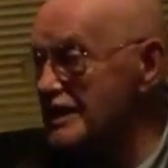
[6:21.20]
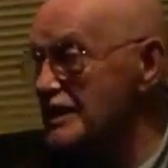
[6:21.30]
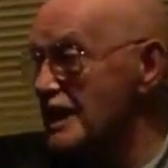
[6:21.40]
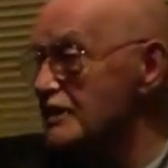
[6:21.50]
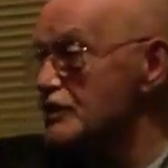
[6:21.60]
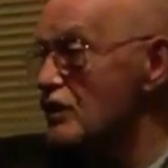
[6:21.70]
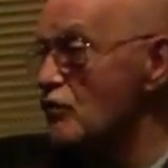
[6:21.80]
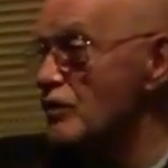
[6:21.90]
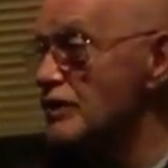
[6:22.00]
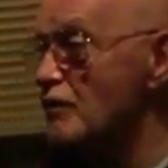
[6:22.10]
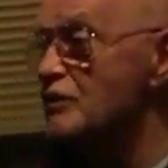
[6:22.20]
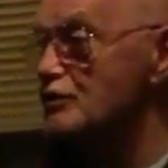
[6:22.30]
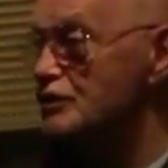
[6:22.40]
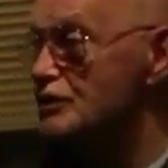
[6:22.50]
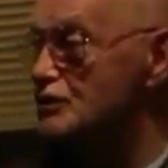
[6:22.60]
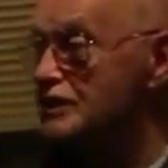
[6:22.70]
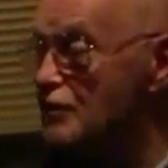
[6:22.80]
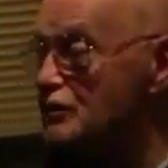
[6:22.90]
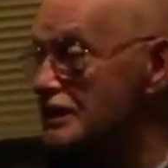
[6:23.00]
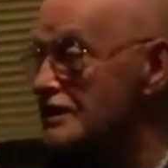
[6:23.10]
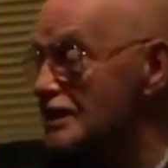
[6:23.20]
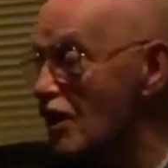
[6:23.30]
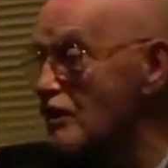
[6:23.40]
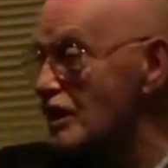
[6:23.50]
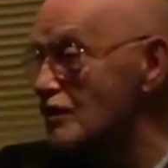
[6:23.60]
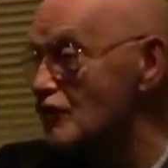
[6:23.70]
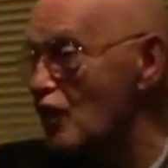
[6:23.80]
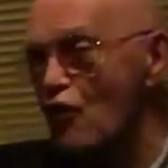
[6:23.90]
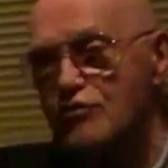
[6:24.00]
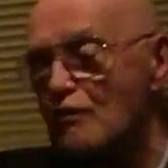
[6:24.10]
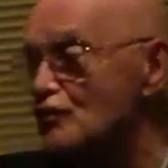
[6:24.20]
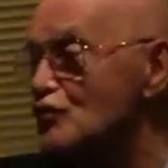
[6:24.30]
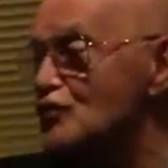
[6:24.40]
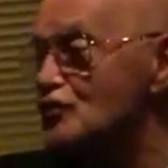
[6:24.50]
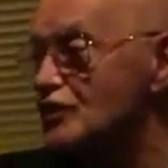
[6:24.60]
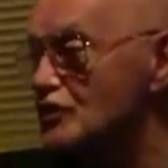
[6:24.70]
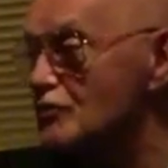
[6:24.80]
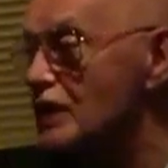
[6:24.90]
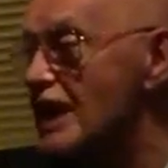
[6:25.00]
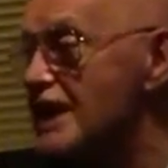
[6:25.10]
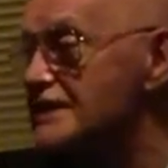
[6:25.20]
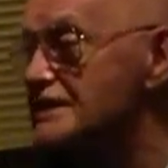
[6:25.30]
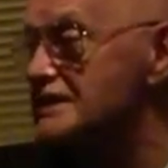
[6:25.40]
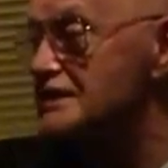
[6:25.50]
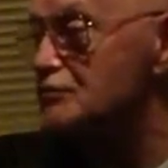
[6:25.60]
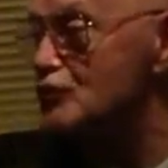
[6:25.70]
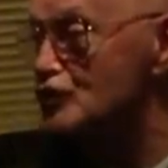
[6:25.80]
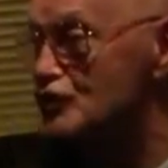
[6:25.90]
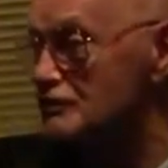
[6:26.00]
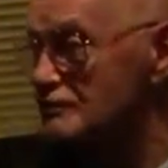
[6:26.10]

Yeah, do you know what? Yeah, we used to get I always remember them the 86 bus.